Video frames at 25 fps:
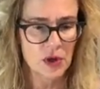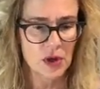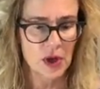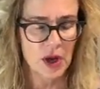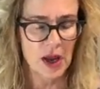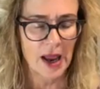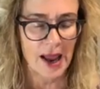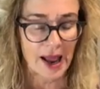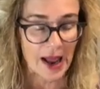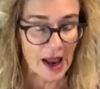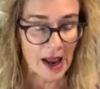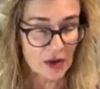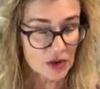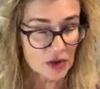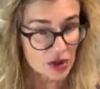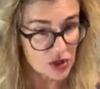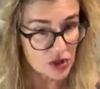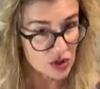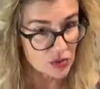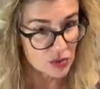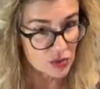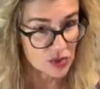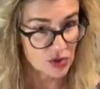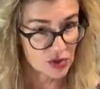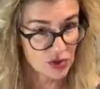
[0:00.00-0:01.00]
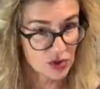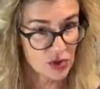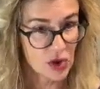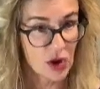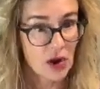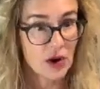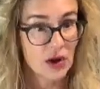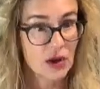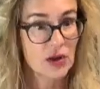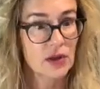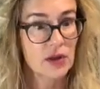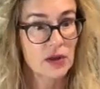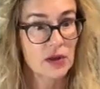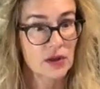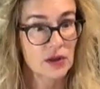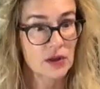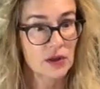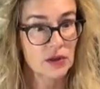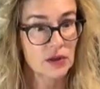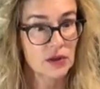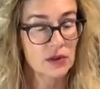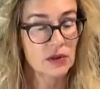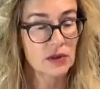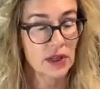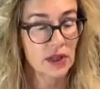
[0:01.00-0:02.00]
How did you start?
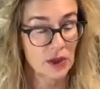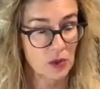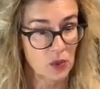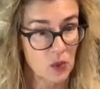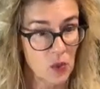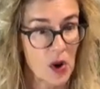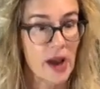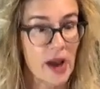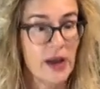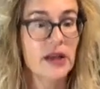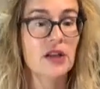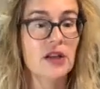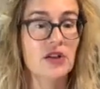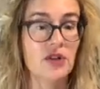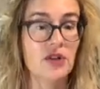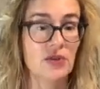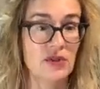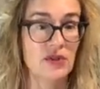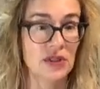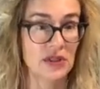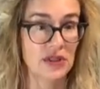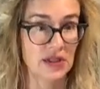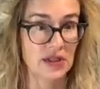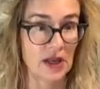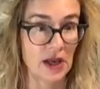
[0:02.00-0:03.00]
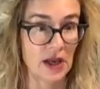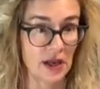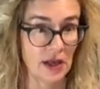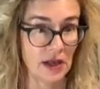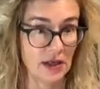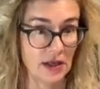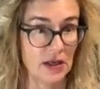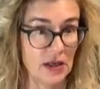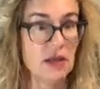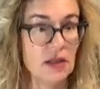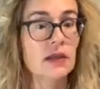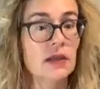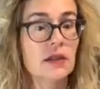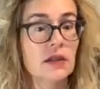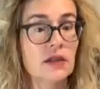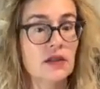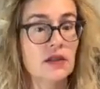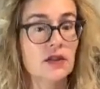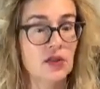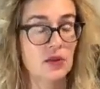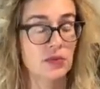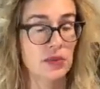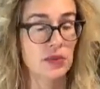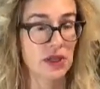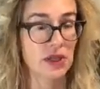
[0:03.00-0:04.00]
Like, why did you decide
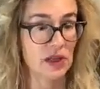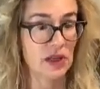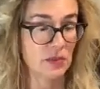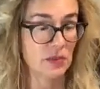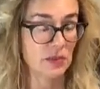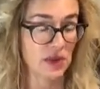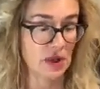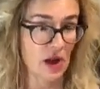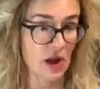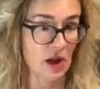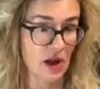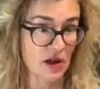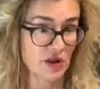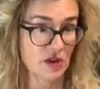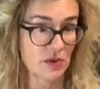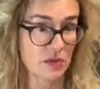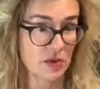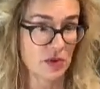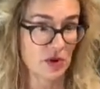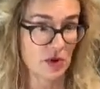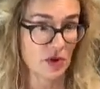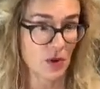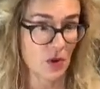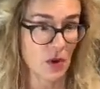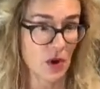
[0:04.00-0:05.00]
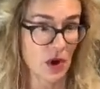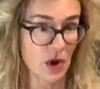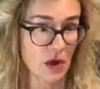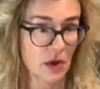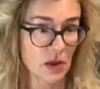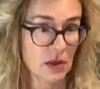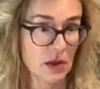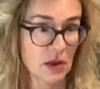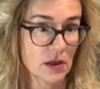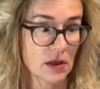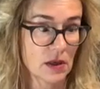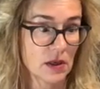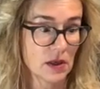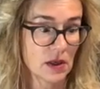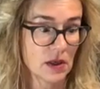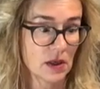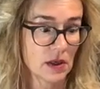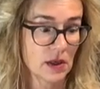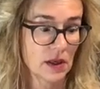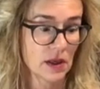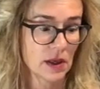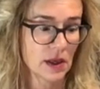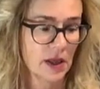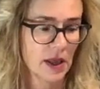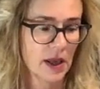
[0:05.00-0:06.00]
to become an entrepreneur?
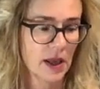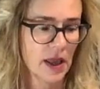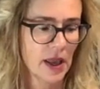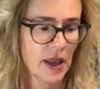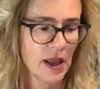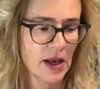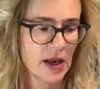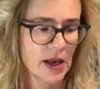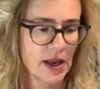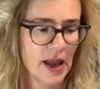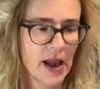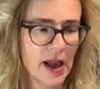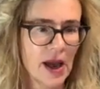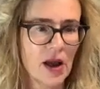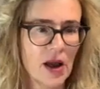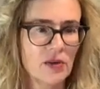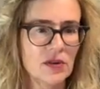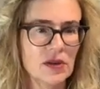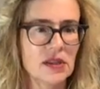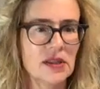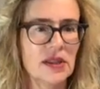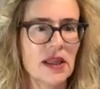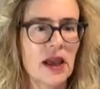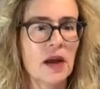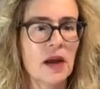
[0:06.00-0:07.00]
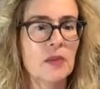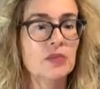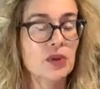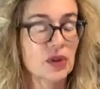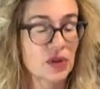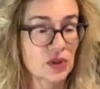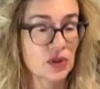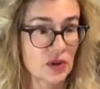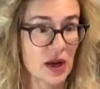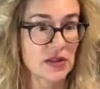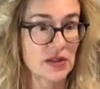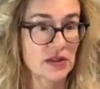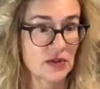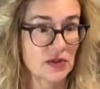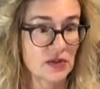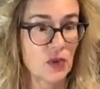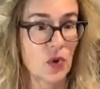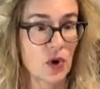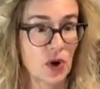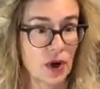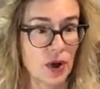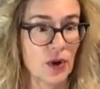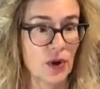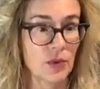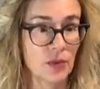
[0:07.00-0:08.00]
And how did that progress
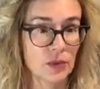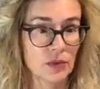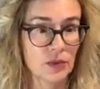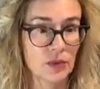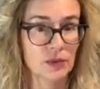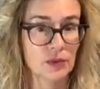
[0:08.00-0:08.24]
for you?